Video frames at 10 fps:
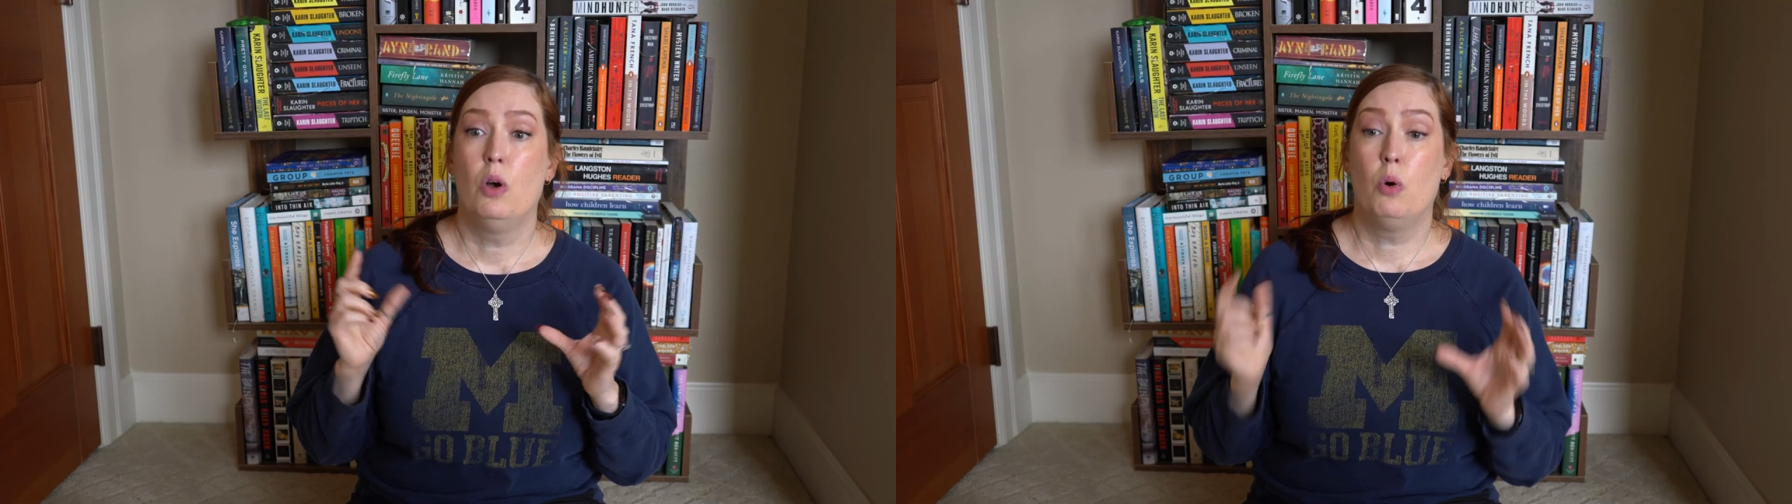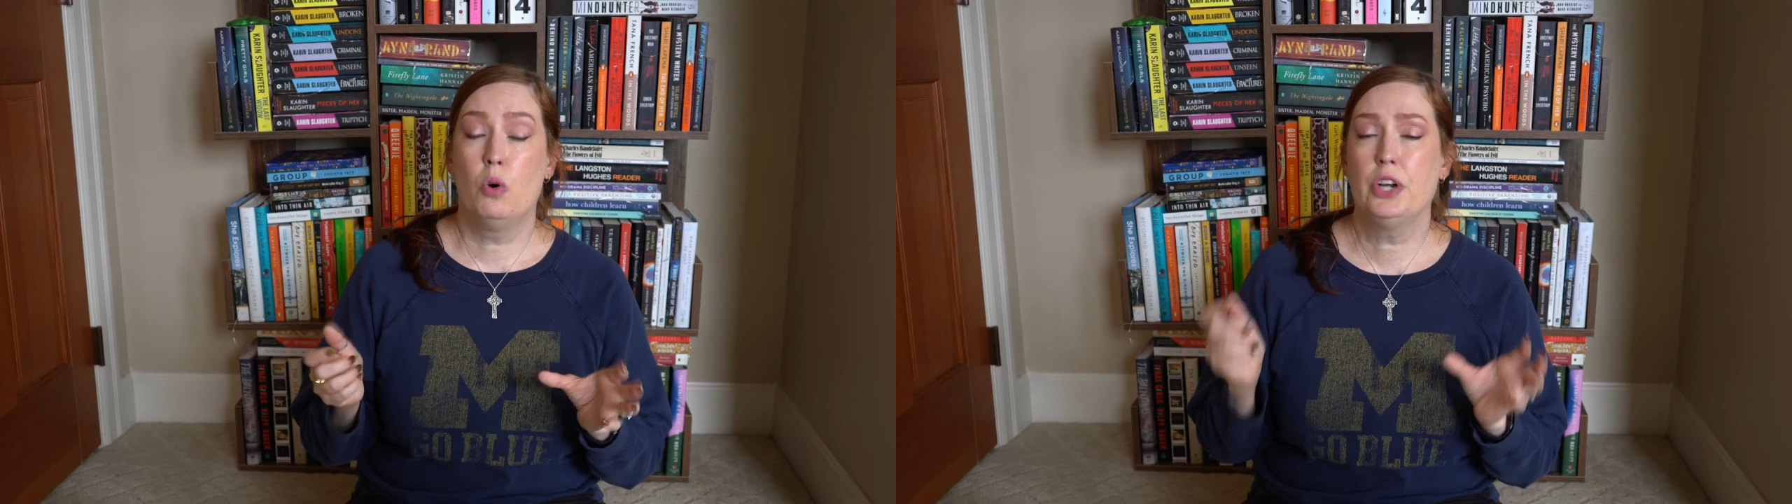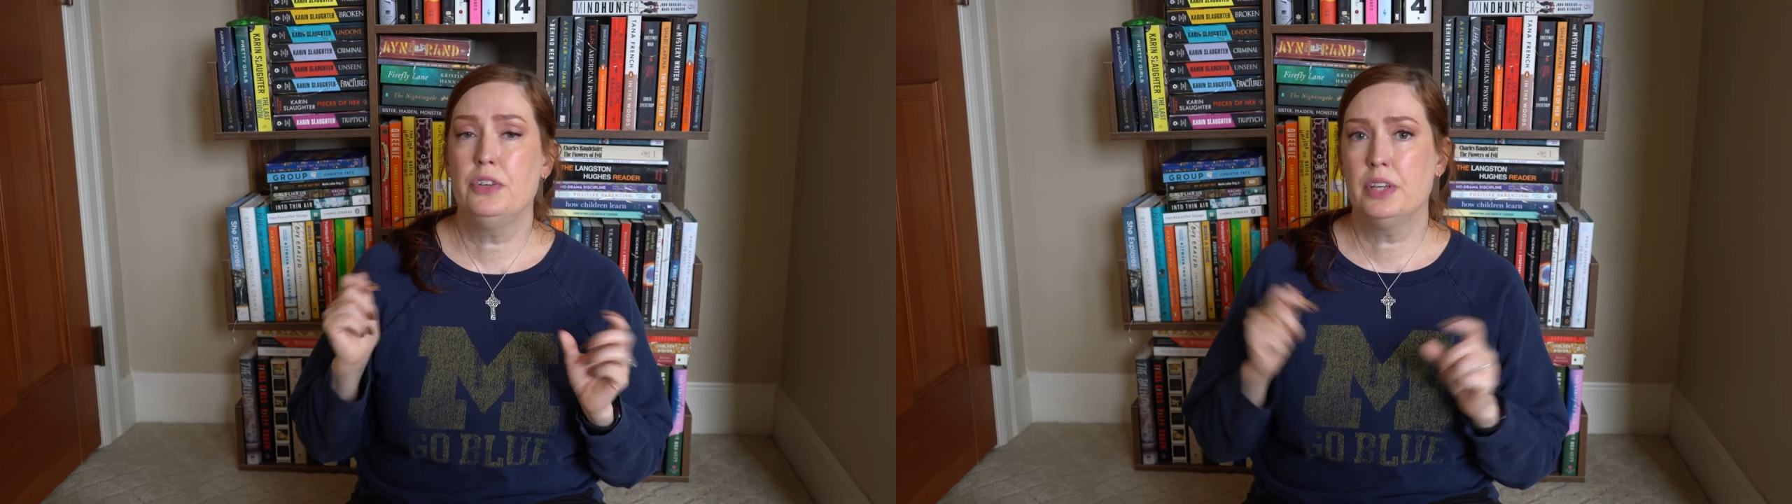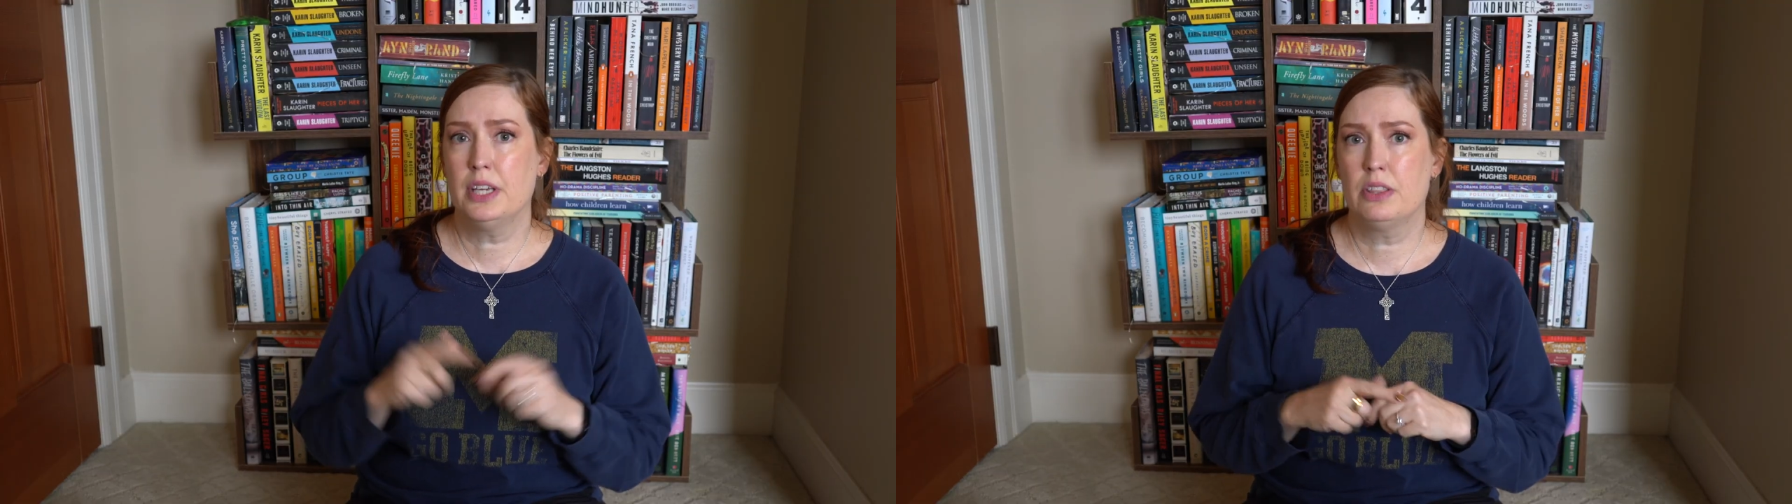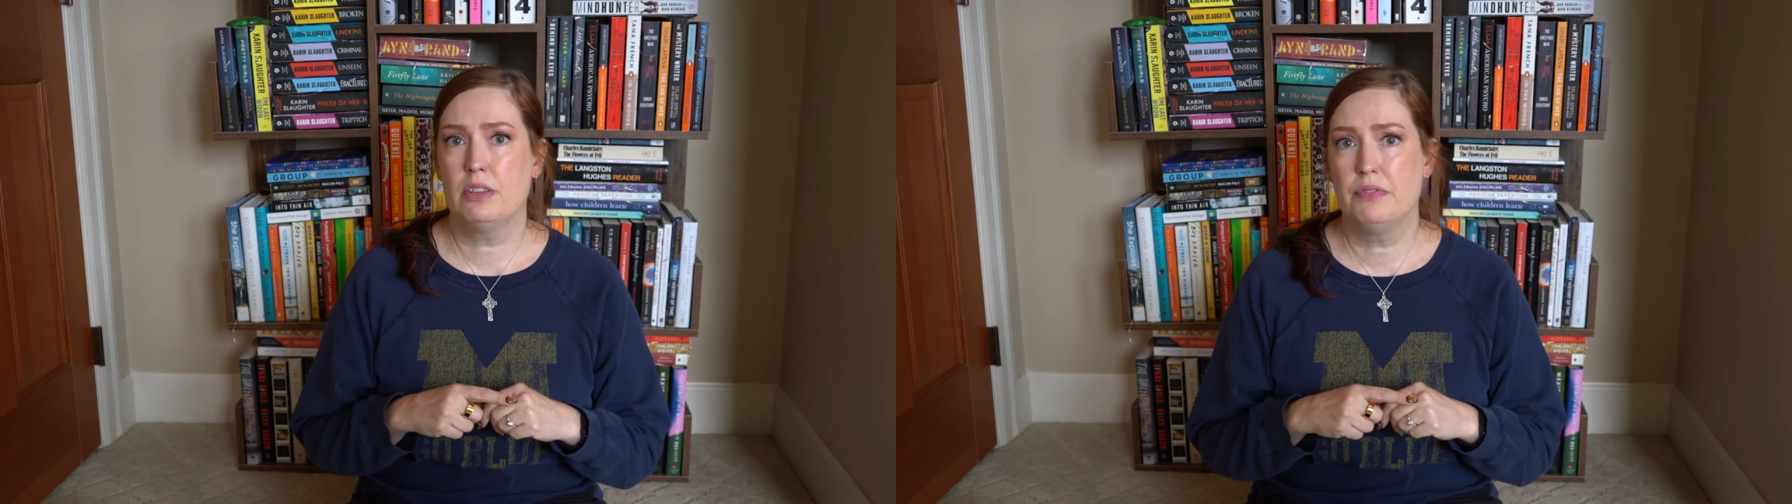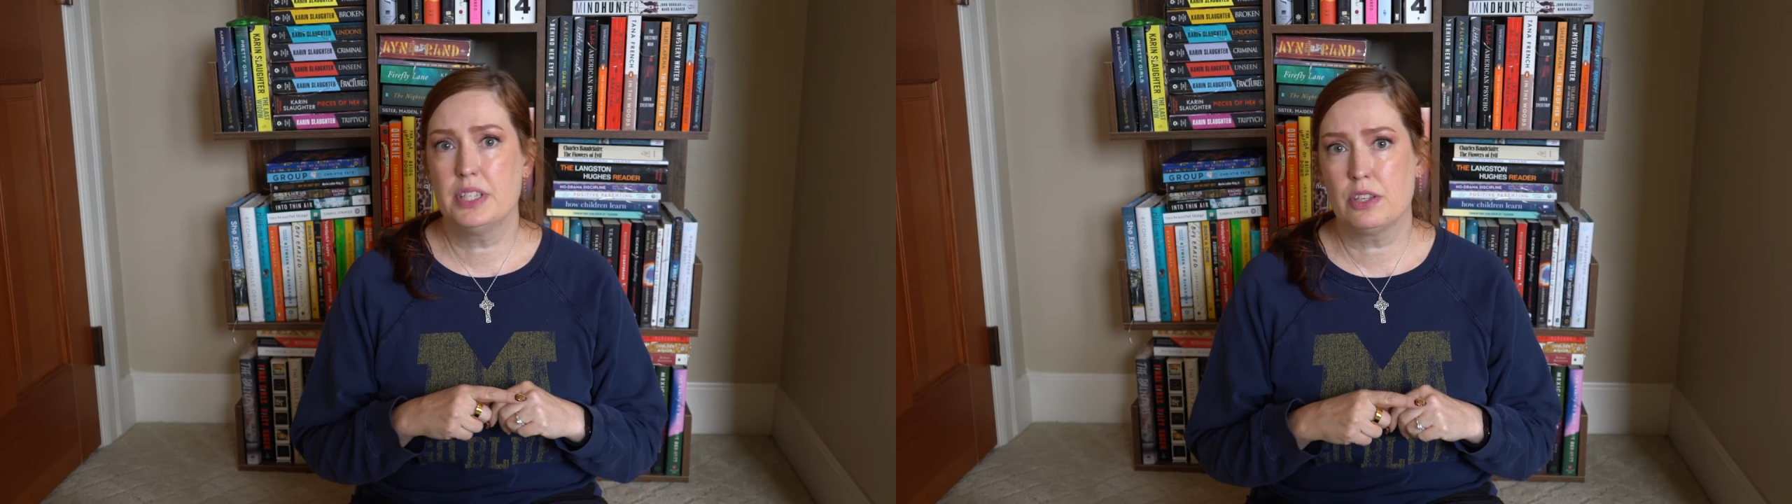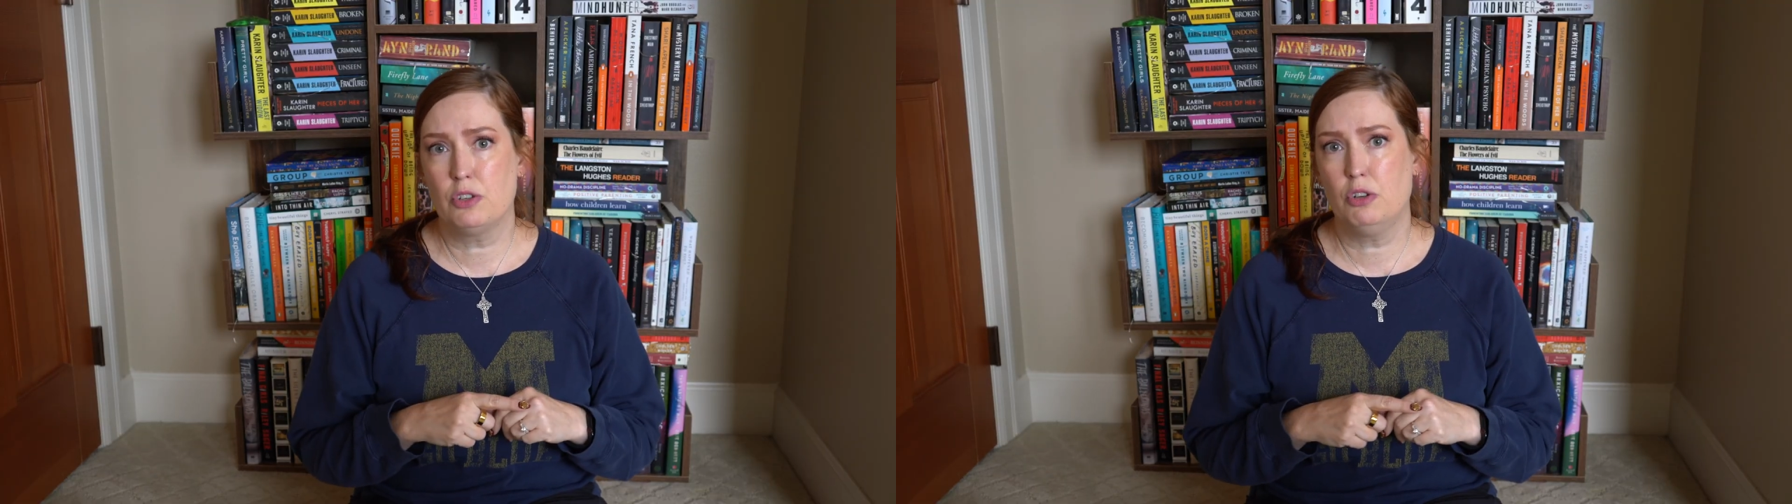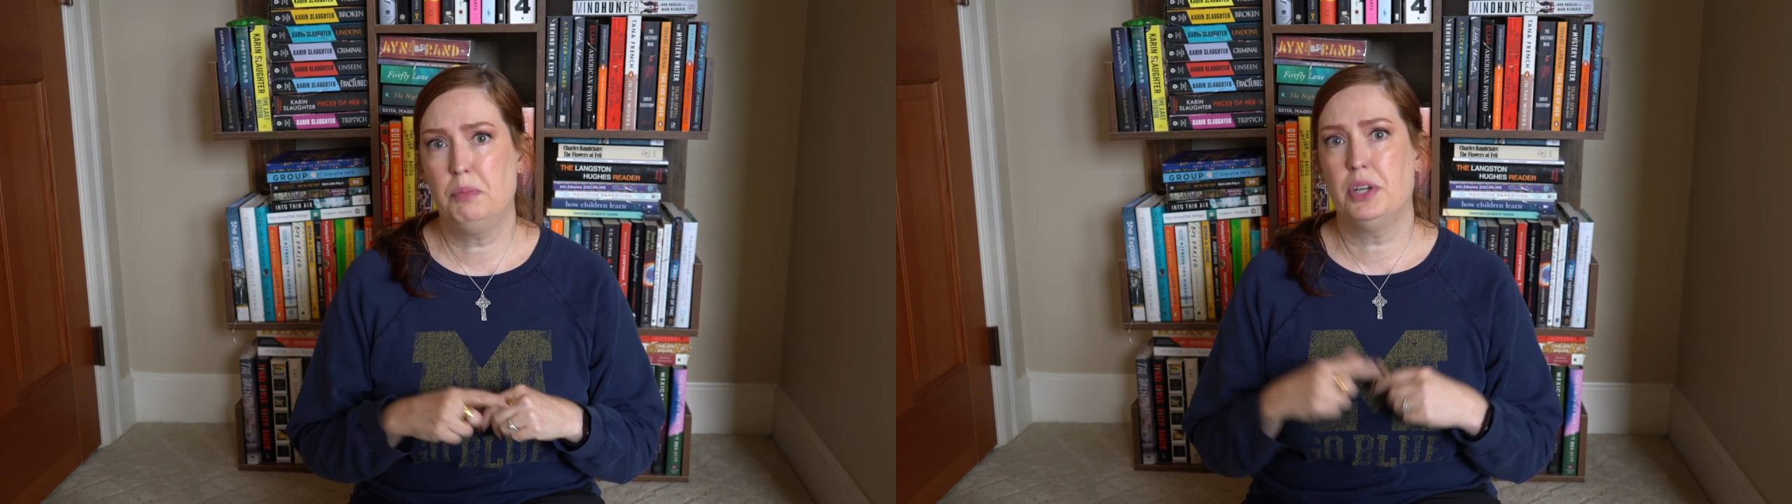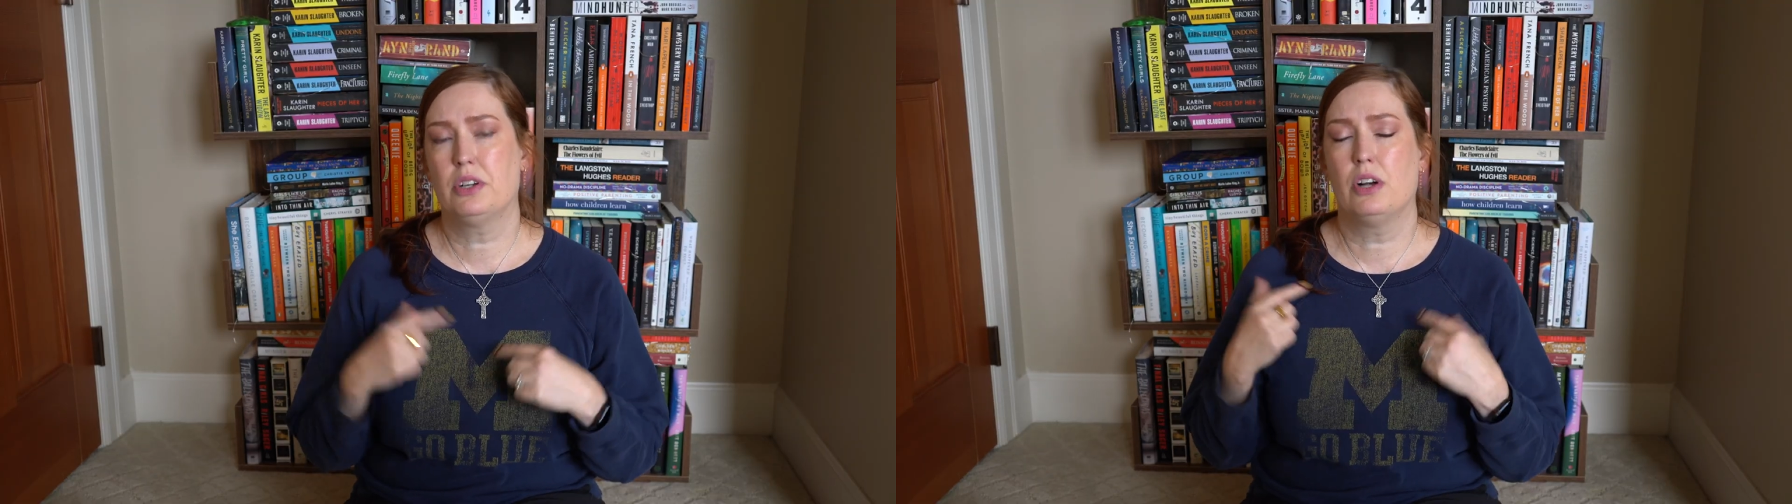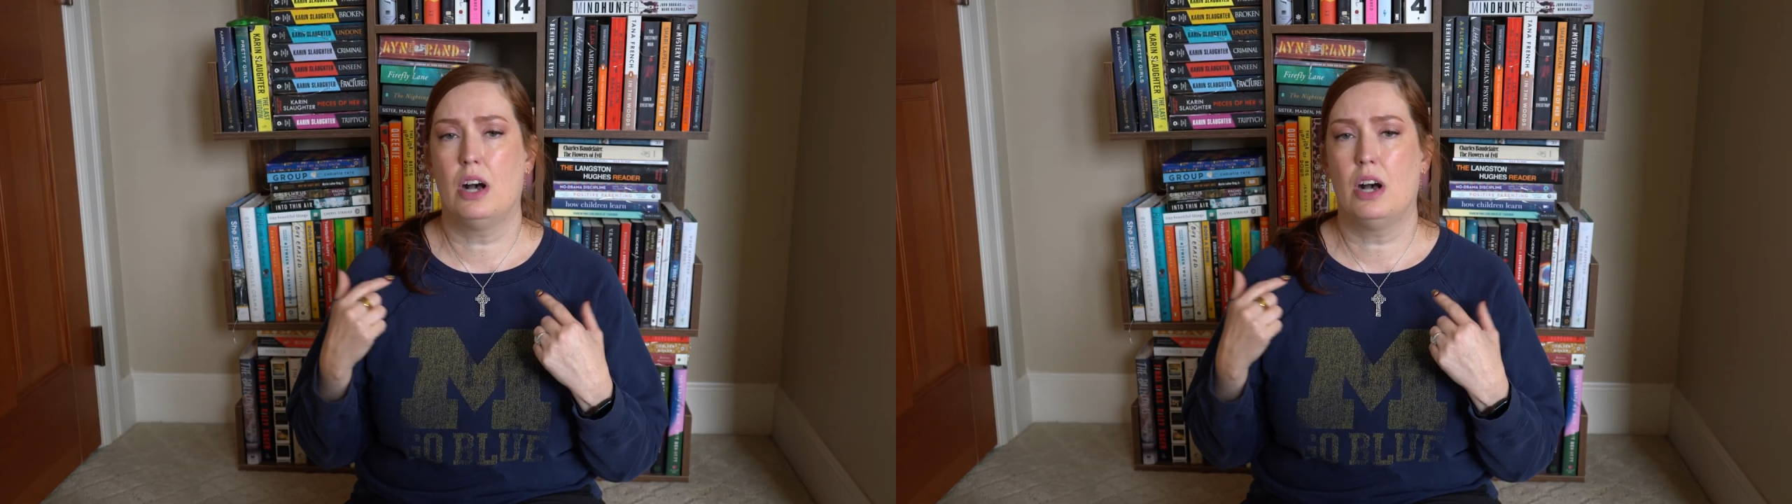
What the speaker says: or you can get the physical book